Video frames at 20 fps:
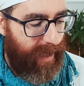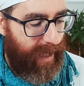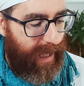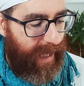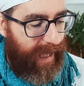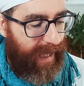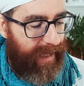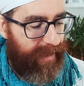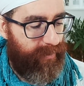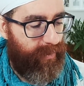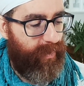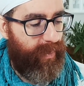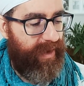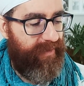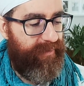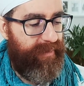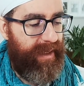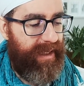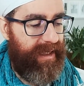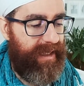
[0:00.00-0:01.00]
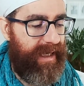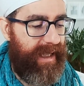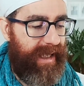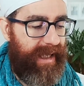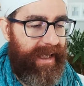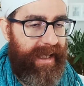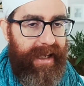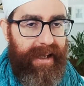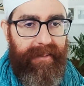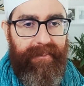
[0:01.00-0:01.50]
And we've been
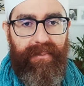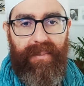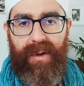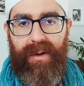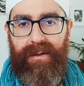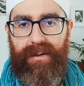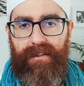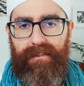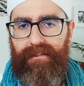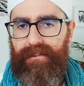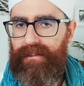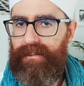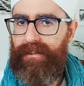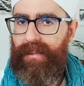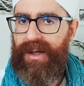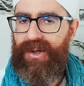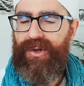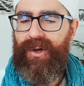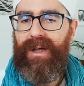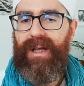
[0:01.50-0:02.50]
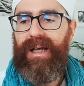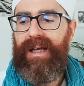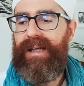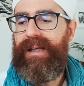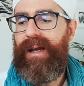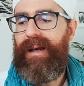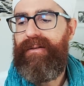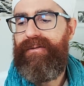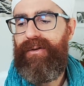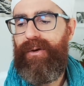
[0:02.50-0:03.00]
mentioning it
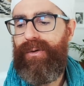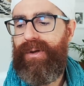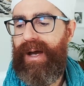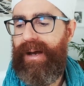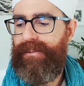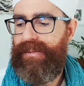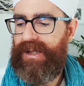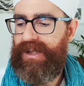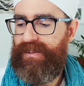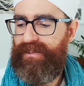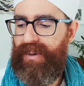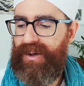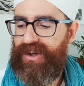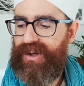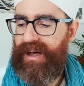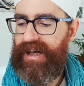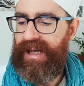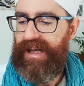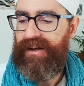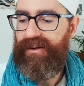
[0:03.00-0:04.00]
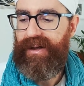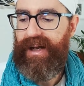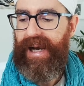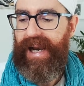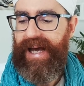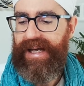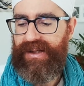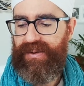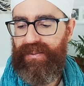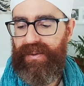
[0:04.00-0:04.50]
a few times, especially in the
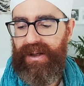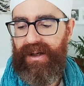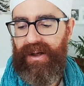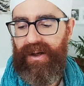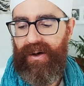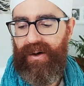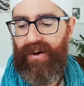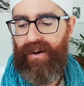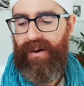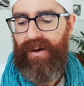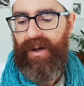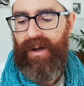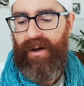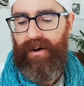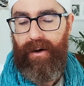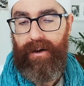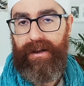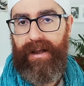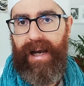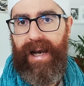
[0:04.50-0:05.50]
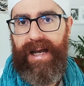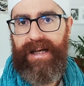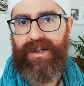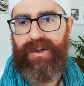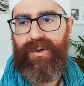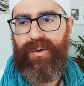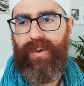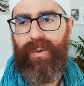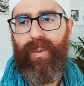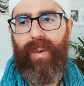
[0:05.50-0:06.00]
last video or the
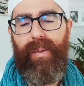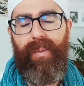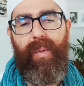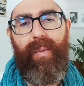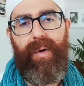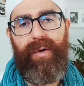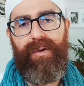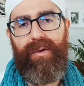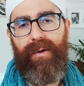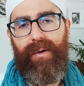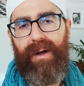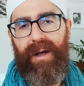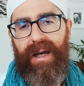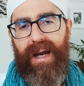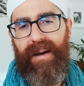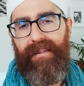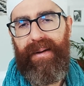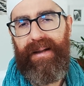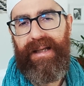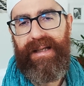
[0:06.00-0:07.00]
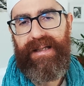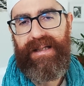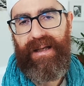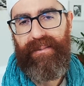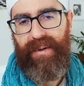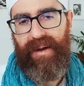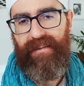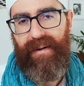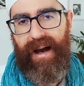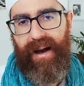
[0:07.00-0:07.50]
last two when we were talking about the
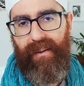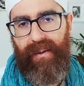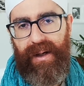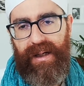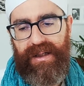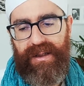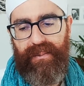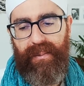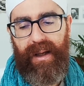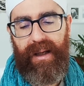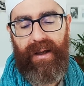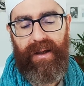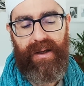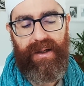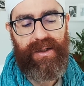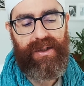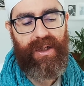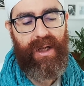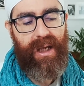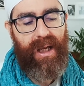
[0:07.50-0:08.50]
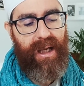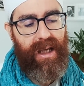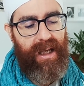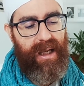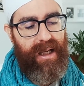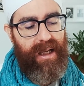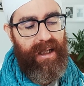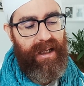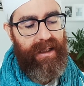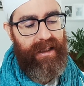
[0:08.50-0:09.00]
semi-vowels, because
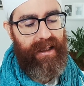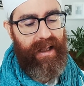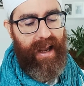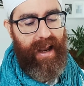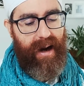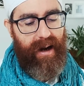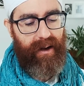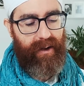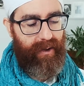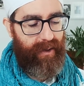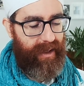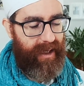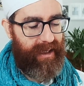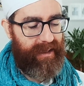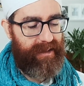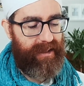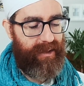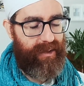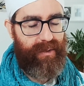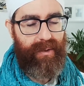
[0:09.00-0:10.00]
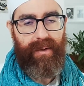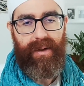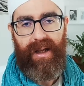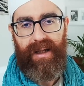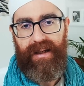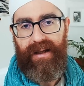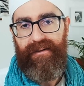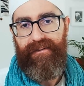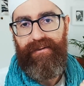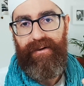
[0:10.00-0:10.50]
they are connected to the
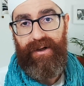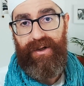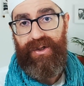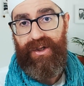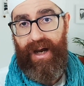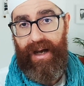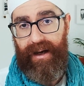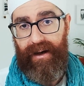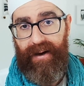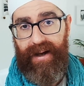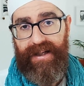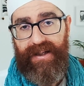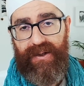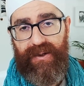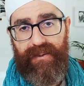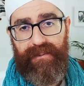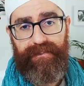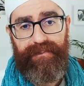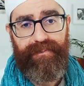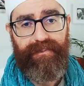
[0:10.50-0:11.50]
different chakras.